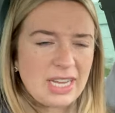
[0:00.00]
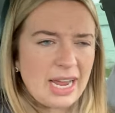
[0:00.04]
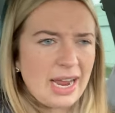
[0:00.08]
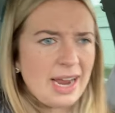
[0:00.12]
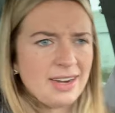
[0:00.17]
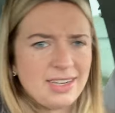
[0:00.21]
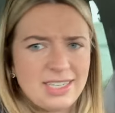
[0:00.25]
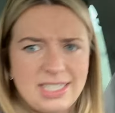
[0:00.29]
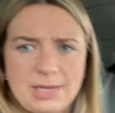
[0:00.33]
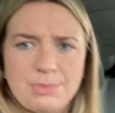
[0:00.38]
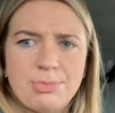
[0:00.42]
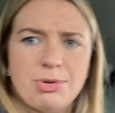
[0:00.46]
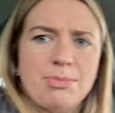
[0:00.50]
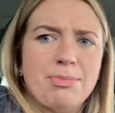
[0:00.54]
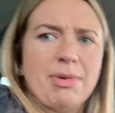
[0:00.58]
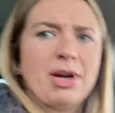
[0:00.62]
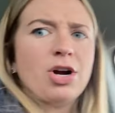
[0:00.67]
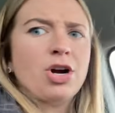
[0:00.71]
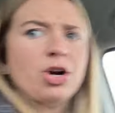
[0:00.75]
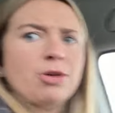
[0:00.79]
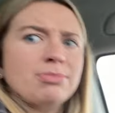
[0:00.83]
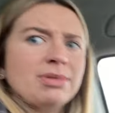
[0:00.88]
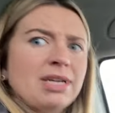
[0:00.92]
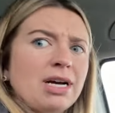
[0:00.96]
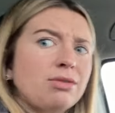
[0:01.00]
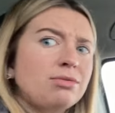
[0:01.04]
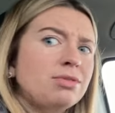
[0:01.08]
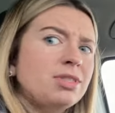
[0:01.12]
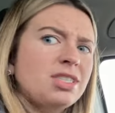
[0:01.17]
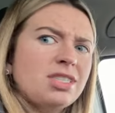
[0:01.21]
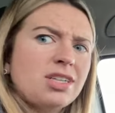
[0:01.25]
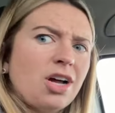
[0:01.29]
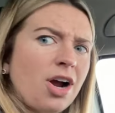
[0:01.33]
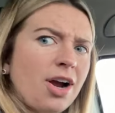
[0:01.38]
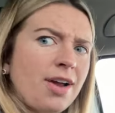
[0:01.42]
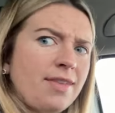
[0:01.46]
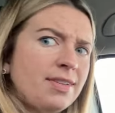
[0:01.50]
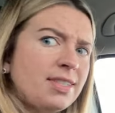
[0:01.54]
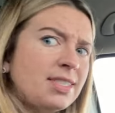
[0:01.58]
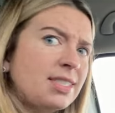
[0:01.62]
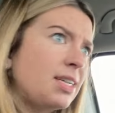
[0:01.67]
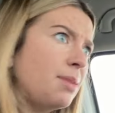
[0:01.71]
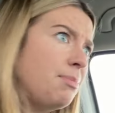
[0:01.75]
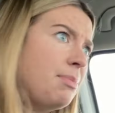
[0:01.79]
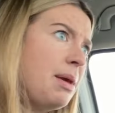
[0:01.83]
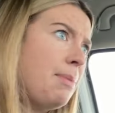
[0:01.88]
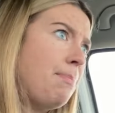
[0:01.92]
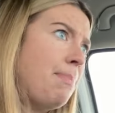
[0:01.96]
need to put my arm down. Sorry, this is
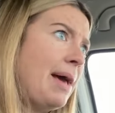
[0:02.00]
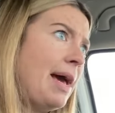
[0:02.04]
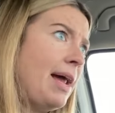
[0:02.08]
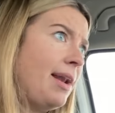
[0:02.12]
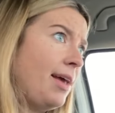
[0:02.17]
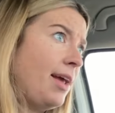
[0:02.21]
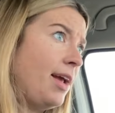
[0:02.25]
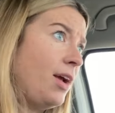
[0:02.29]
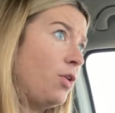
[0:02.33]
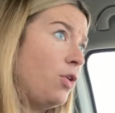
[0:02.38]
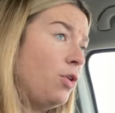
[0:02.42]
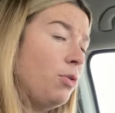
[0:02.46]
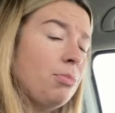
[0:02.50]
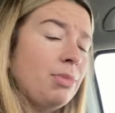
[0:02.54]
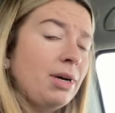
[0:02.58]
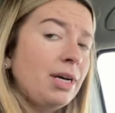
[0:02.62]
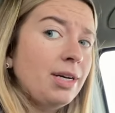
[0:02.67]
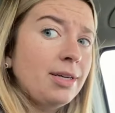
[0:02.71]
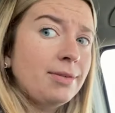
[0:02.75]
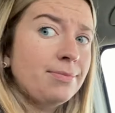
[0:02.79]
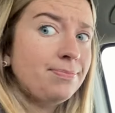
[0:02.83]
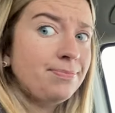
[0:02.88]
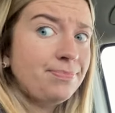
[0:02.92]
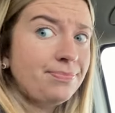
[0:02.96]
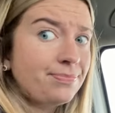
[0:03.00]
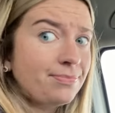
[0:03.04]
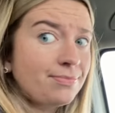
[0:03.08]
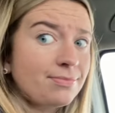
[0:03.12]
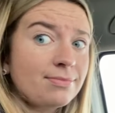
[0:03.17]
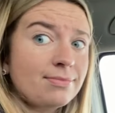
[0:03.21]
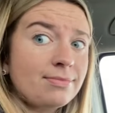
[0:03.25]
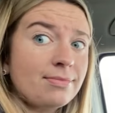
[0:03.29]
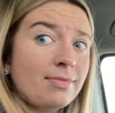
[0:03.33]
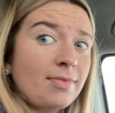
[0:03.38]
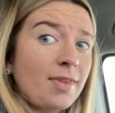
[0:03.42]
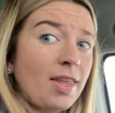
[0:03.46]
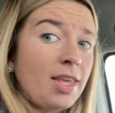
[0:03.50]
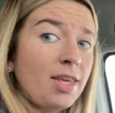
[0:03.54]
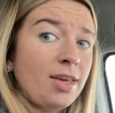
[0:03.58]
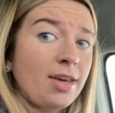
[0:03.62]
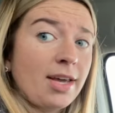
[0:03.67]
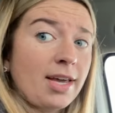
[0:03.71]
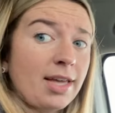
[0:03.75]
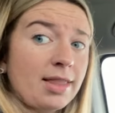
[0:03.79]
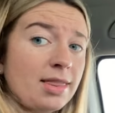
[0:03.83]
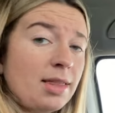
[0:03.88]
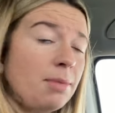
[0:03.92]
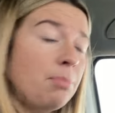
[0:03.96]
gonna be a bad angle, but you
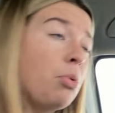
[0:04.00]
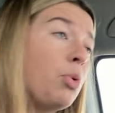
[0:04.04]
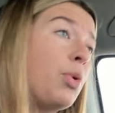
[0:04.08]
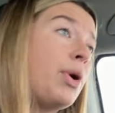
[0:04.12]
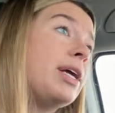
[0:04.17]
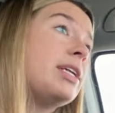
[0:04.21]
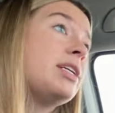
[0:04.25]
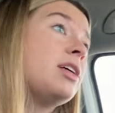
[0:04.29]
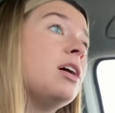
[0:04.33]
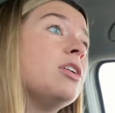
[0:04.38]
get the point.